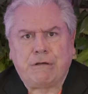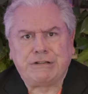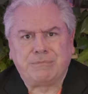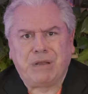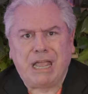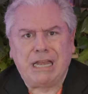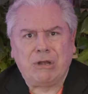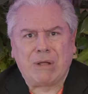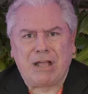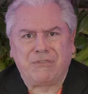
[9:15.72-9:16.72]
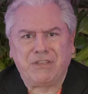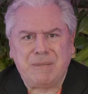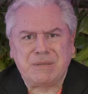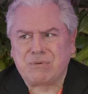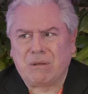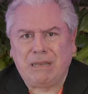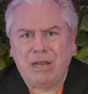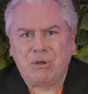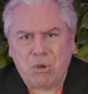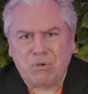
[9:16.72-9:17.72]
always playing, you know, housekeepers who are a
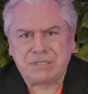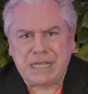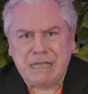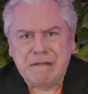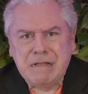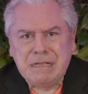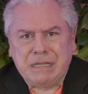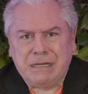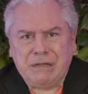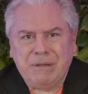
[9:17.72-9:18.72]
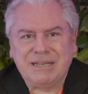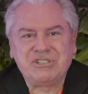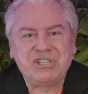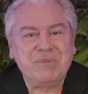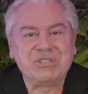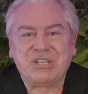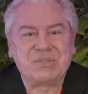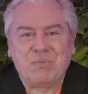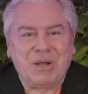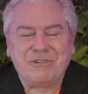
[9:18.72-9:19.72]
little noisy, you know, and she was
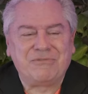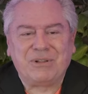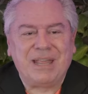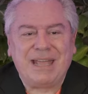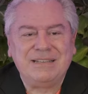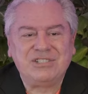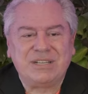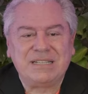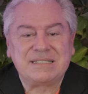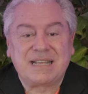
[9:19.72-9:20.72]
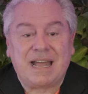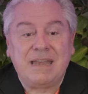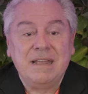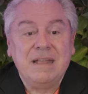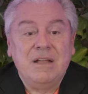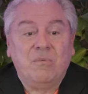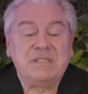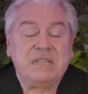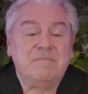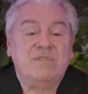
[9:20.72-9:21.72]
just wonderful. And Janette Scott
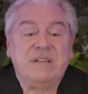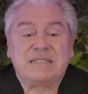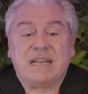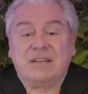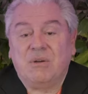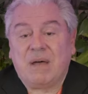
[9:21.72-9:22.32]
was in movies like No